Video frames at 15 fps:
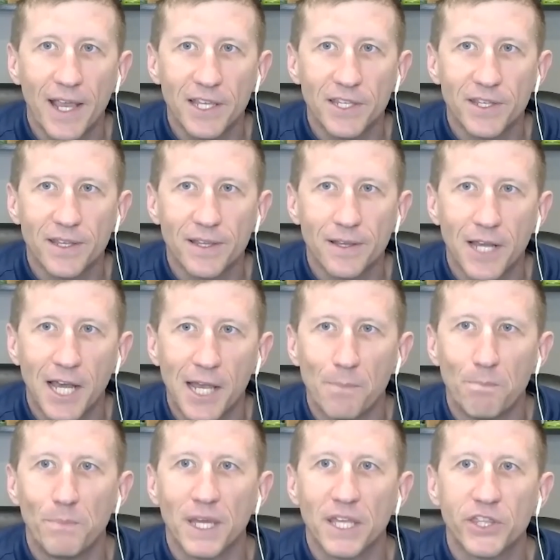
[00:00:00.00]
next kind
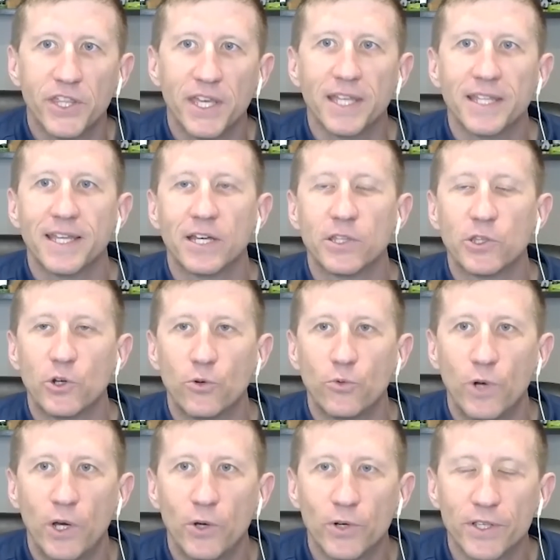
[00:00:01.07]
of big thing down the
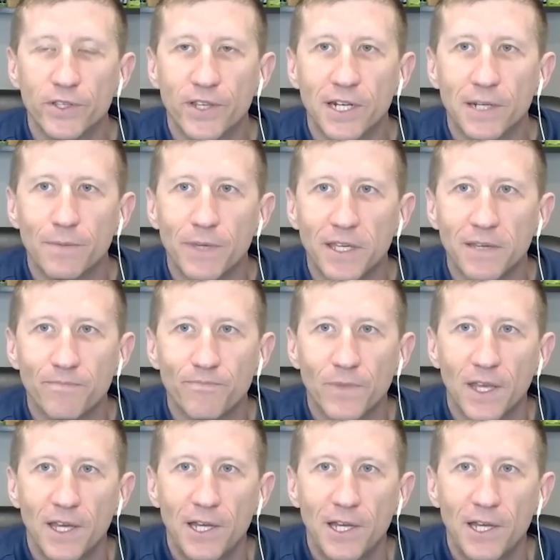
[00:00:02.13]
road is going to be